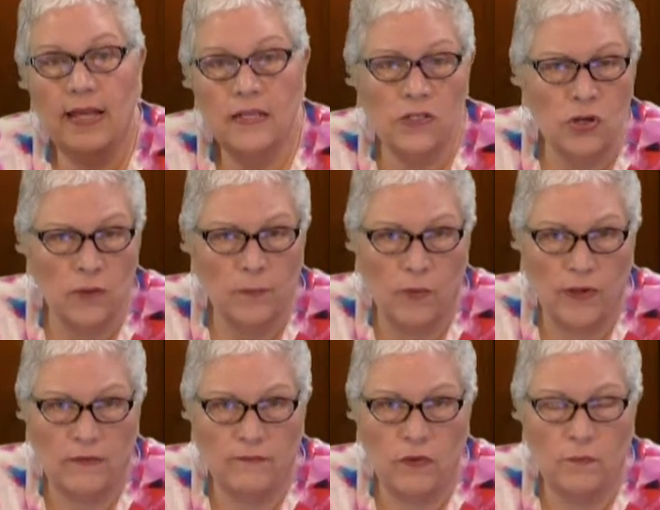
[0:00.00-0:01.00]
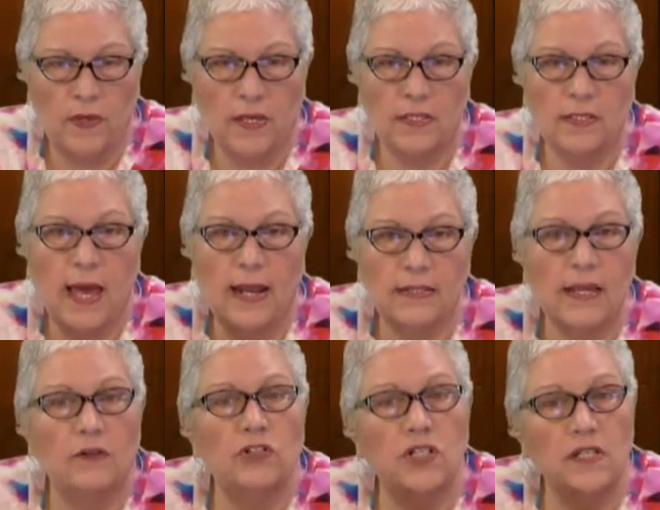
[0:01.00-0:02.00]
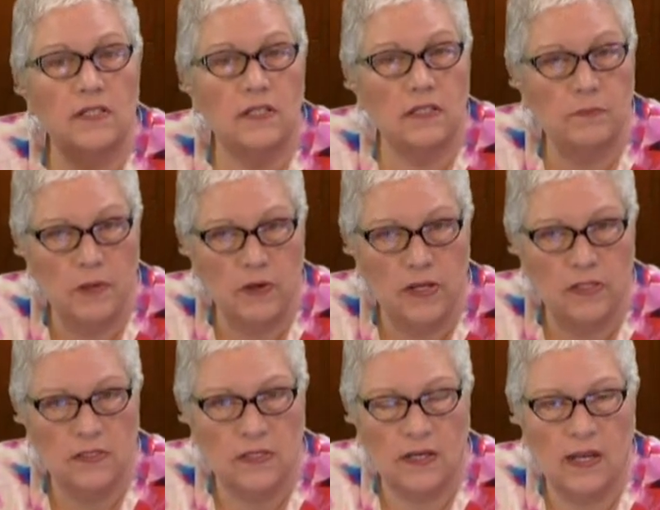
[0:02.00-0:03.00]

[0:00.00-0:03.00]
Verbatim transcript: is her point of view because that is how she has experienced it.